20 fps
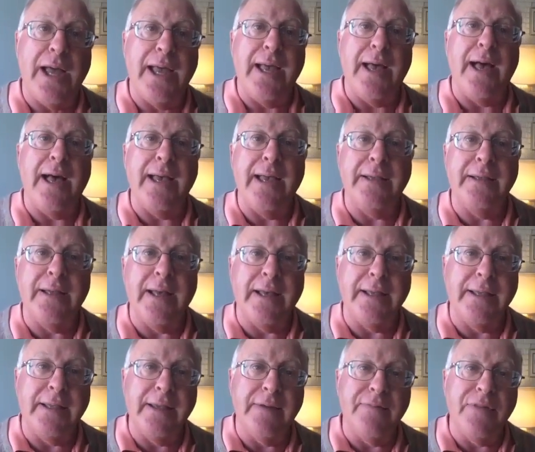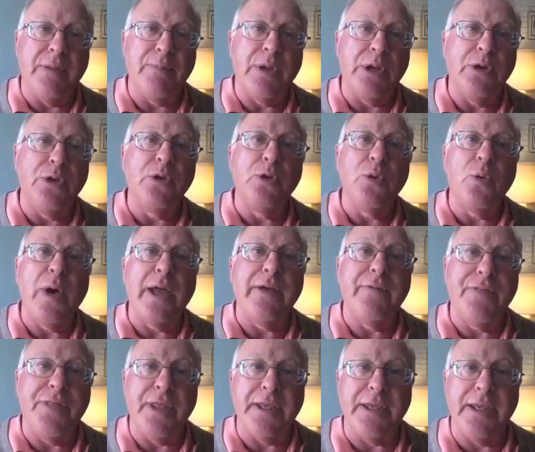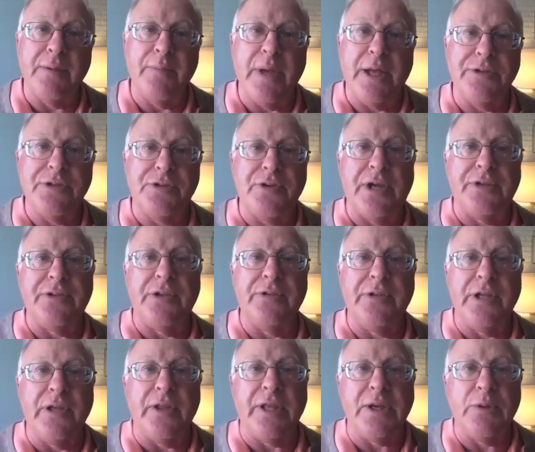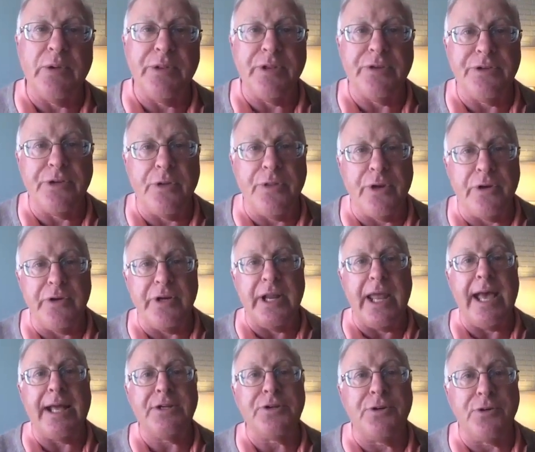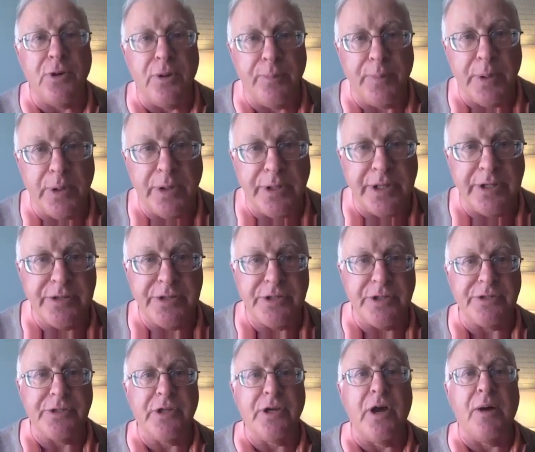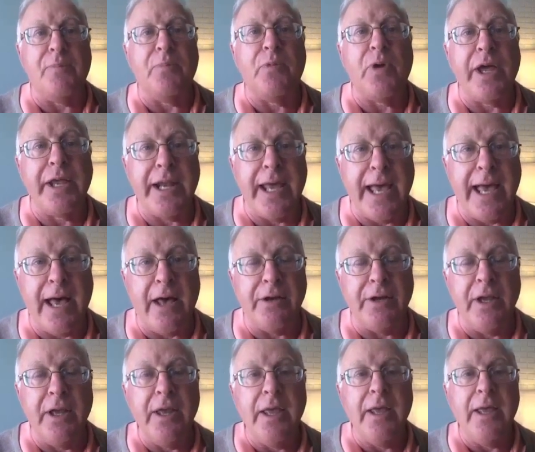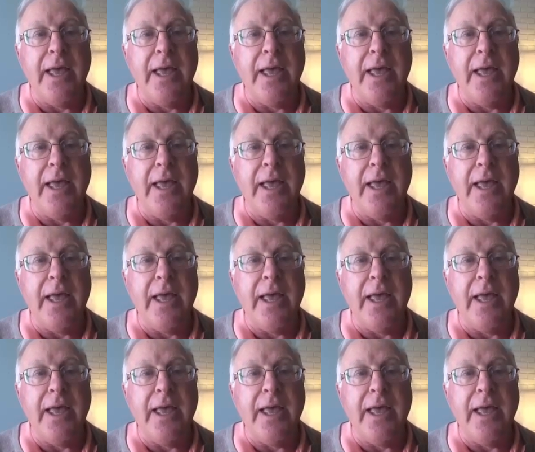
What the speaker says: I give them a new way of thinking about stress and dealing with it, so their natural abilities just come right out,